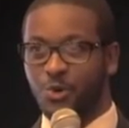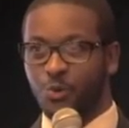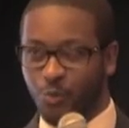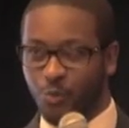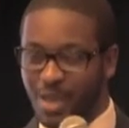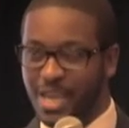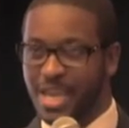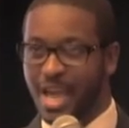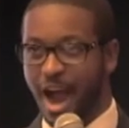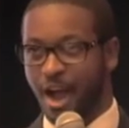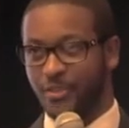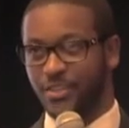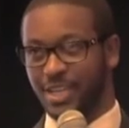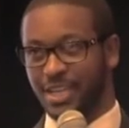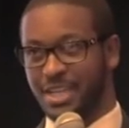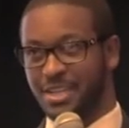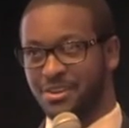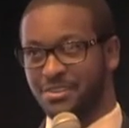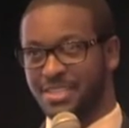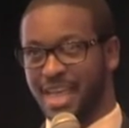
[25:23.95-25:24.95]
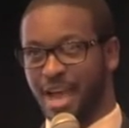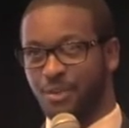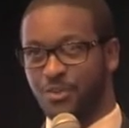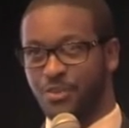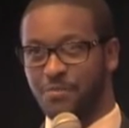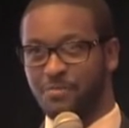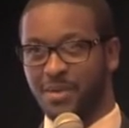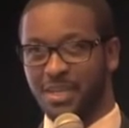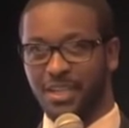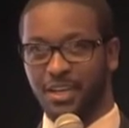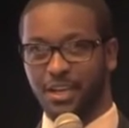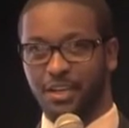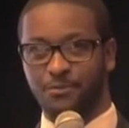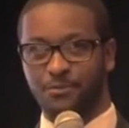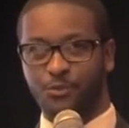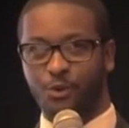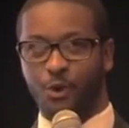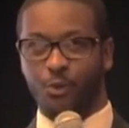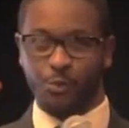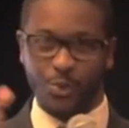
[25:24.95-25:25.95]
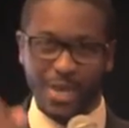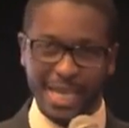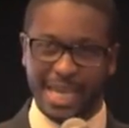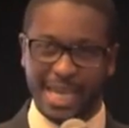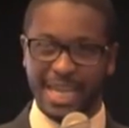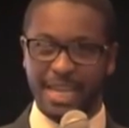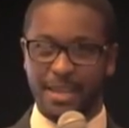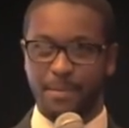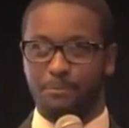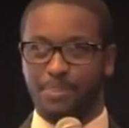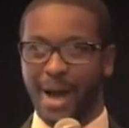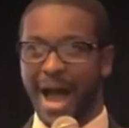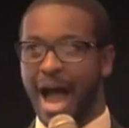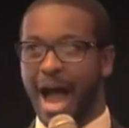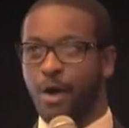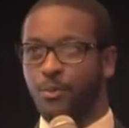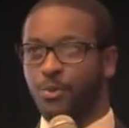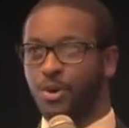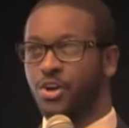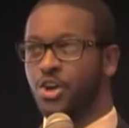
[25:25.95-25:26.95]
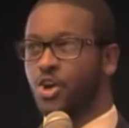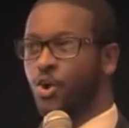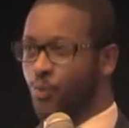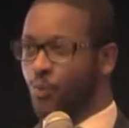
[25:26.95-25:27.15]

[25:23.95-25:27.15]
We are the leaders that we've been looking for. We can empower.